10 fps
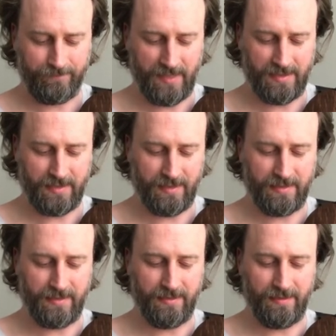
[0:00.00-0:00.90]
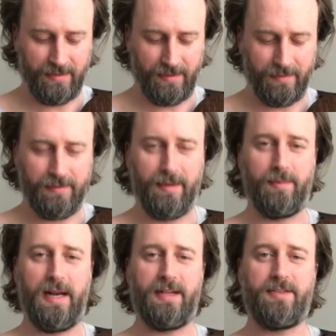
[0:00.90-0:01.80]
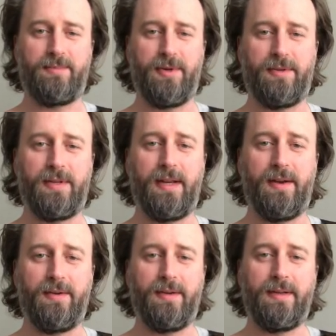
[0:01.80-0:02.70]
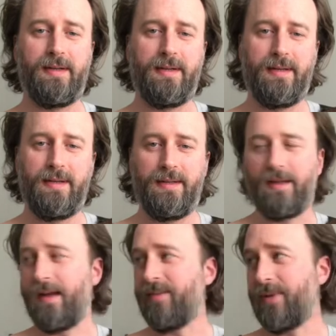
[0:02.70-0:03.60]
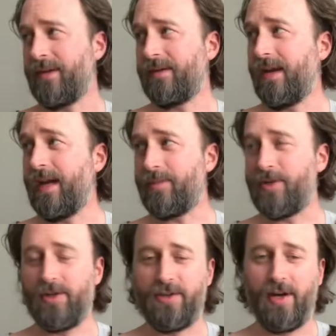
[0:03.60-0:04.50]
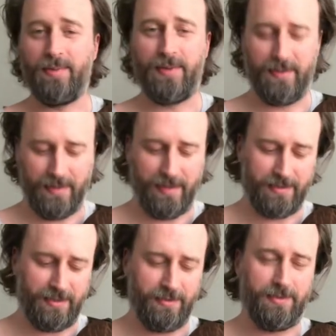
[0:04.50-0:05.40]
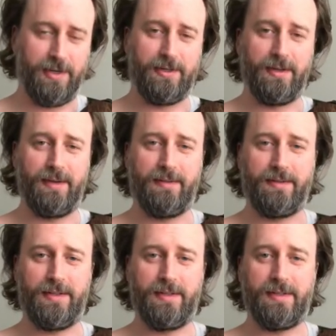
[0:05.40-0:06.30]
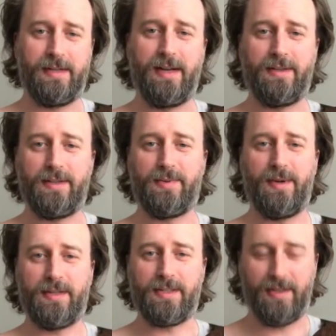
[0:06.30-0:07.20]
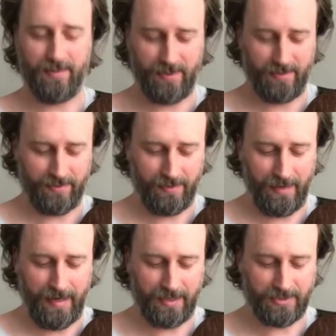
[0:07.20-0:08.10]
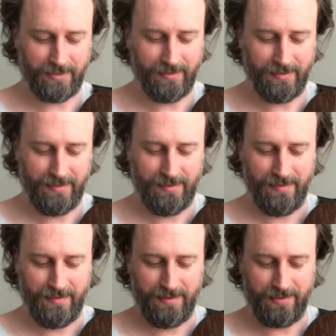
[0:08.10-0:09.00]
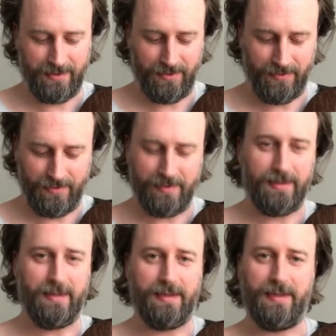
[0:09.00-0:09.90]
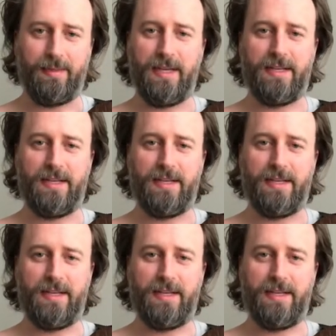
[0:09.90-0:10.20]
I said it's in passive mode down. I have my amp turned up, and I actually turned it down. That's why it's got a bit of a reaction. So the